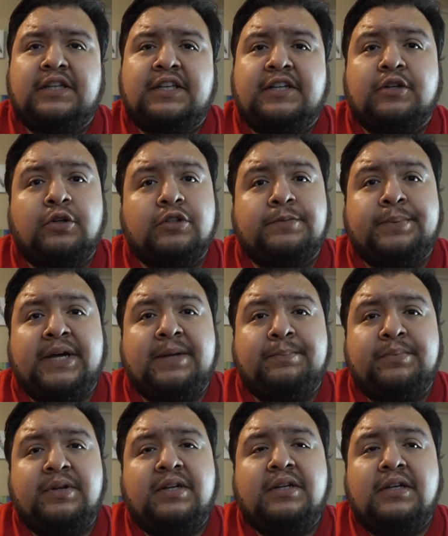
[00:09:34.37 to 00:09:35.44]
cold pipe.
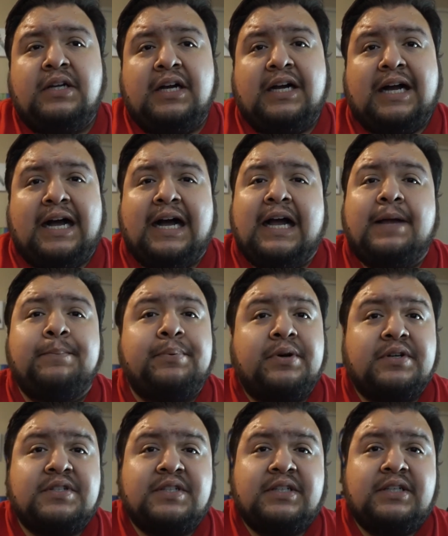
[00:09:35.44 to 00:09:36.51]
I
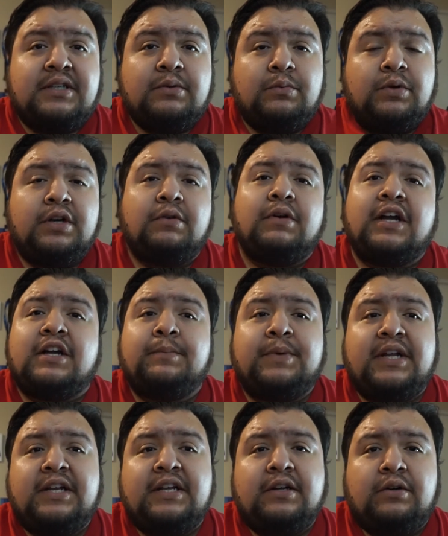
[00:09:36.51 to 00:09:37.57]
personally wouldn't
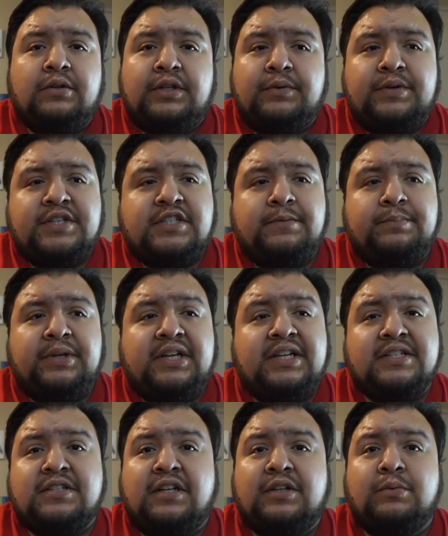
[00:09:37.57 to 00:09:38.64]
recommend it. Only reason being
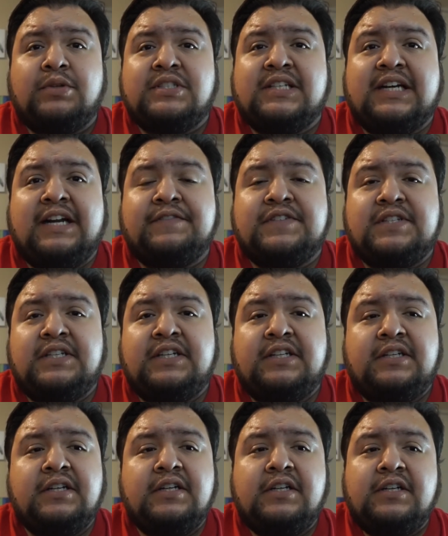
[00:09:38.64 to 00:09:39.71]
is all the ones that I've
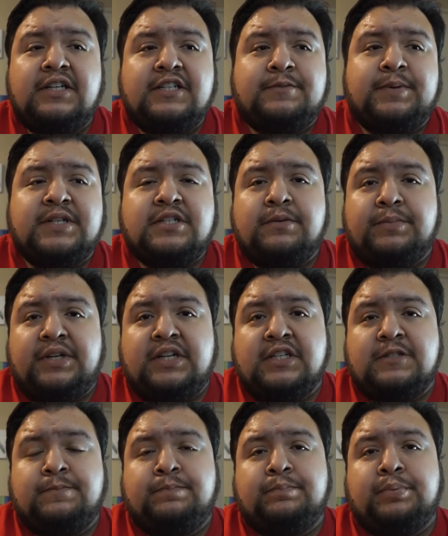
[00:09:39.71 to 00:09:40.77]
seen, especially
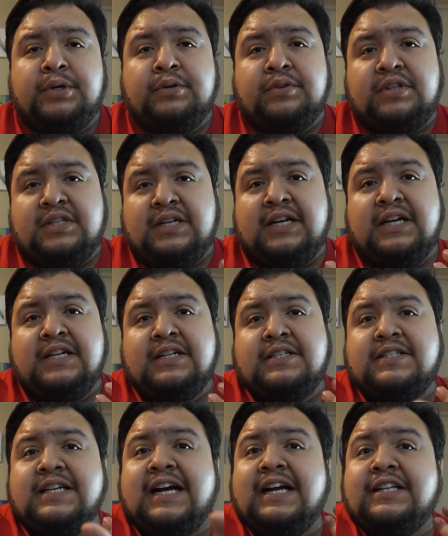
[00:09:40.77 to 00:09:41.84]
because both
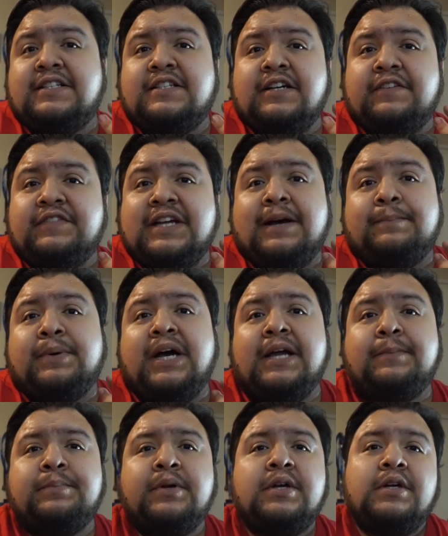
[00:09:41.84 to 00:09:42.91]
sides of that
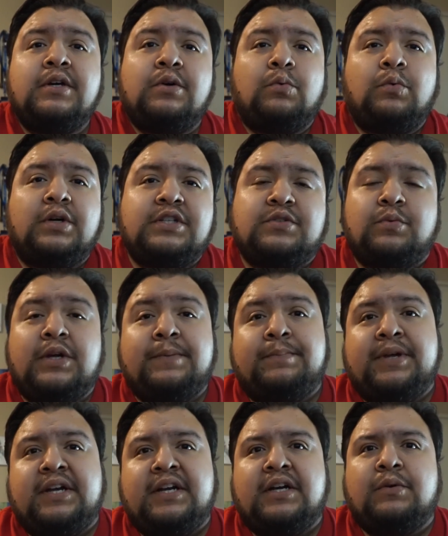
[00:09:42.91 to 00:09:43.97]
pipe, one's way
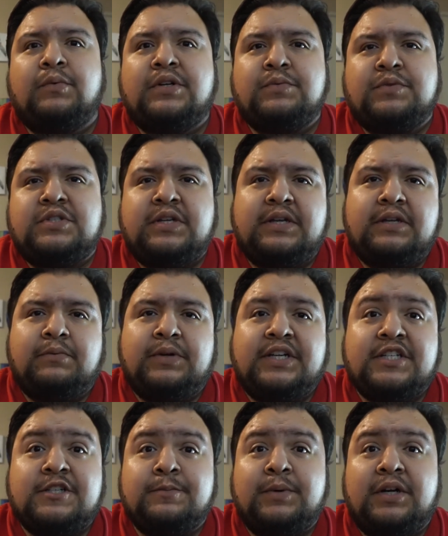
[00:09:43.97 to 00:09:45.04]
bigger and one's way
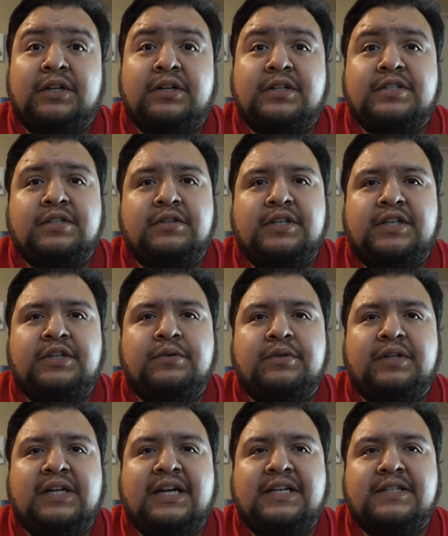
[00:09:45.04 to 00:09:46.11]
smaller, so they
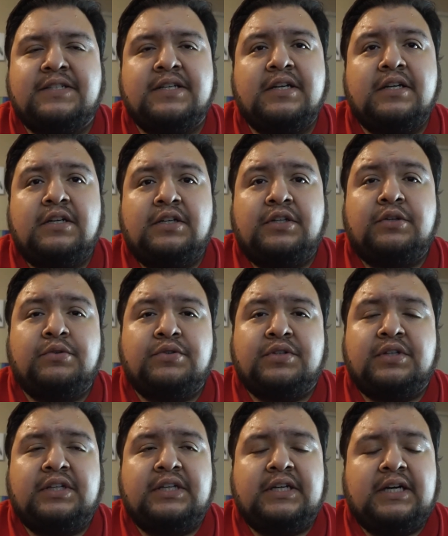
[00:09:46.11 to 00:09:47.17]
utilize
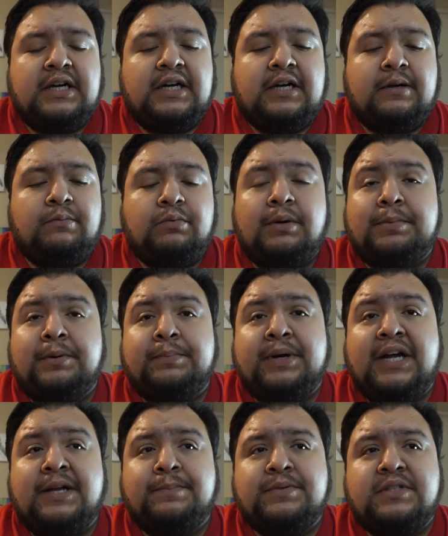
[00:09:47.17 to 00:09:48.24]
usually rubber
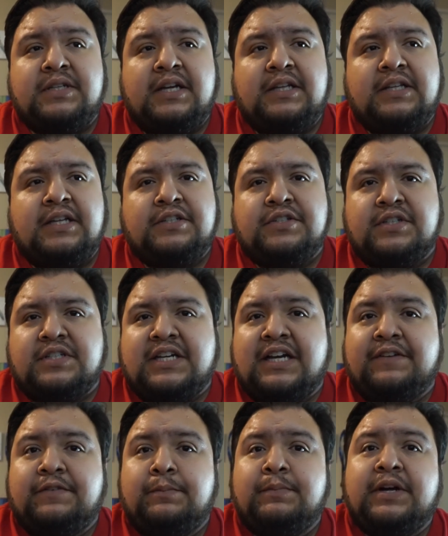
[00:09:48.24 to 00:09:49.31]
pipes and then just
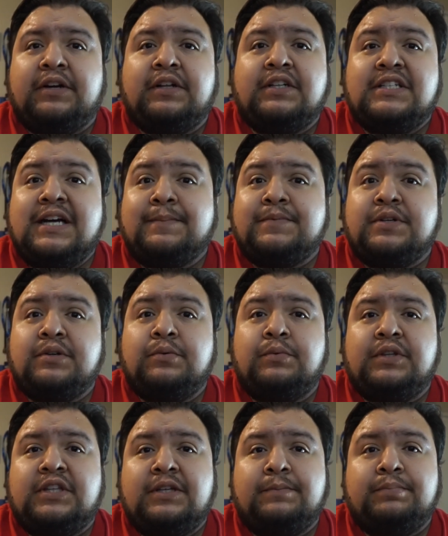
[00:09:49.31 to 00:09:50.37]
kind of a metal adapter
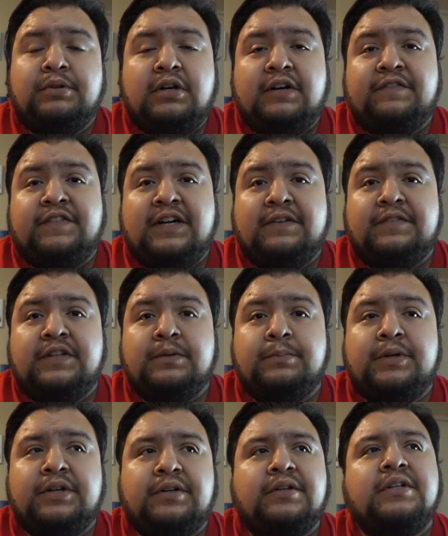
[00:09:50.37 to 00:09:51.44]
with the blow-off valve in the
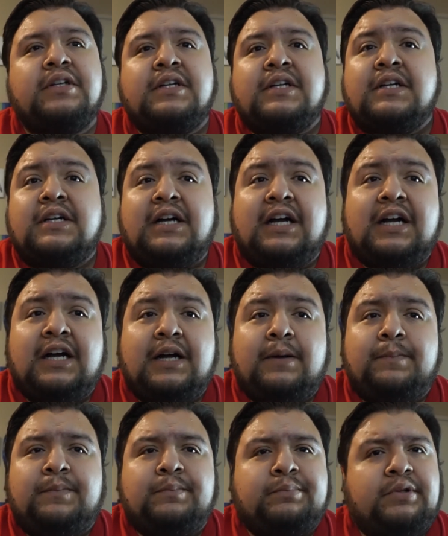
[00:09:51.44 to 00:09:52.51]
middle.
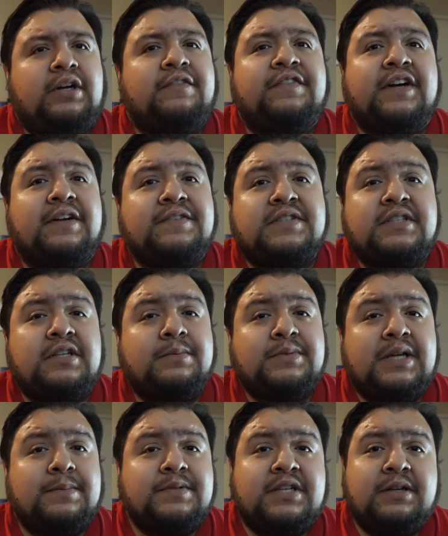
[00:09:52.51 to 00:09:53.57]
Blow-off valves
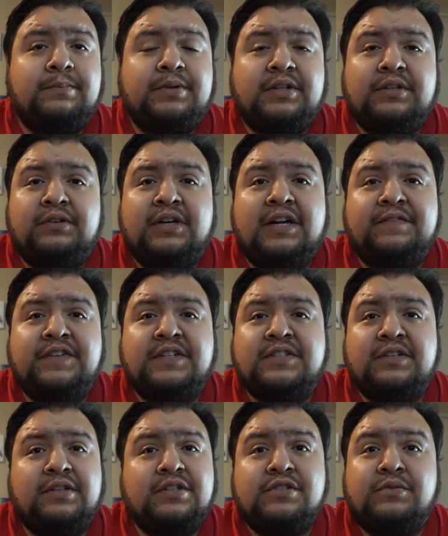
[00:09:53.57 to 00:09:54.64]
sometimes can be a little heavy,
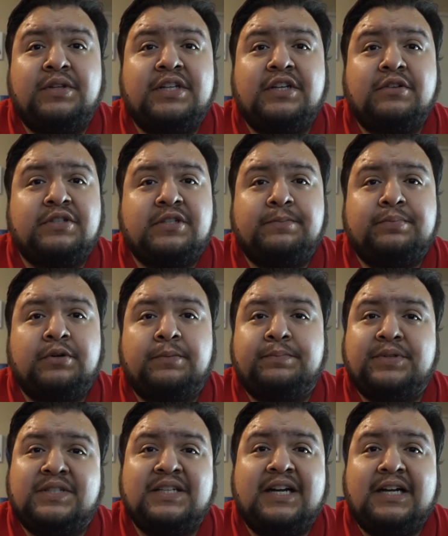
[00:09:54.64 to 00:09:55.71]
so there's really no support
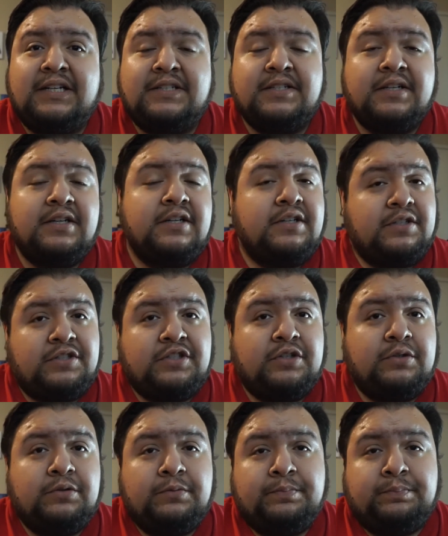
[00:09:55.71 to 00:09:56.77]
besides
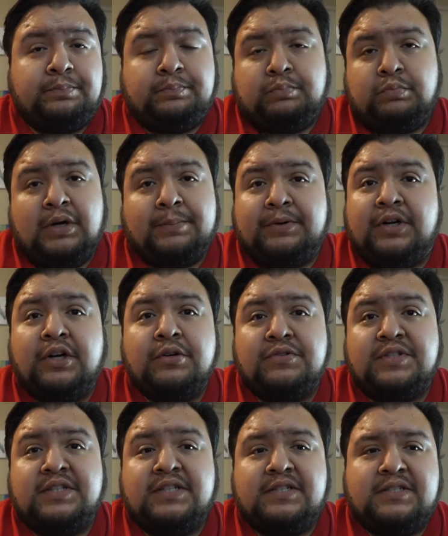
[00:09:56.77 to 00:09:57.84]
two rubber
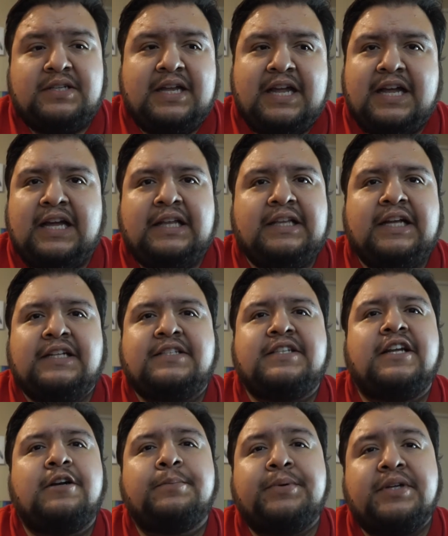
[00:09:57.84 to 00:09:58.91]
hoses and that
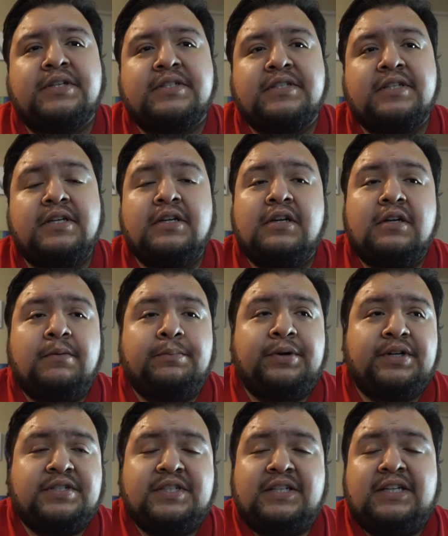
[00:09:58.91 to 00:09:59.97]
centerpiece.
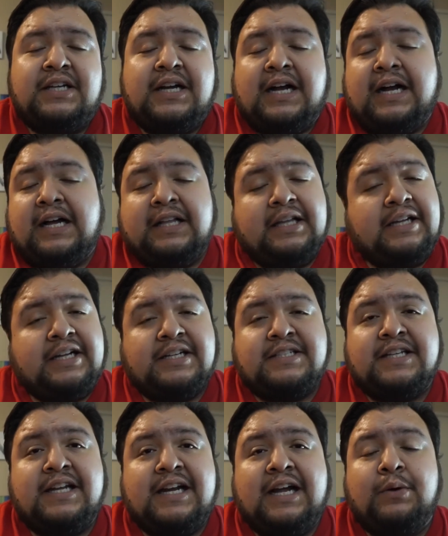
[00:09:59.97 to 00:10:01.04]
Personally, like I
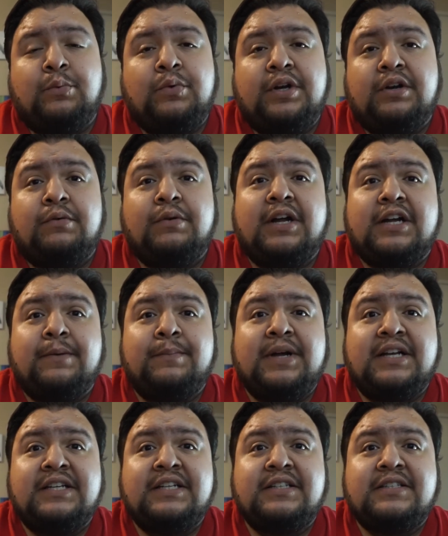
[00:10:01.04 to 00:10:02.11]
said, I wouldn't
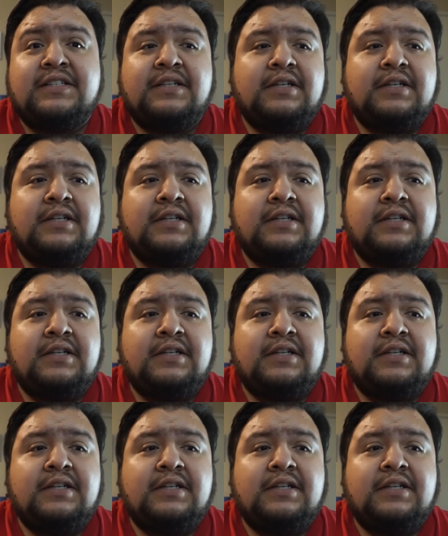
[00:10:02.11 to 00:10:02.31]
recommend it,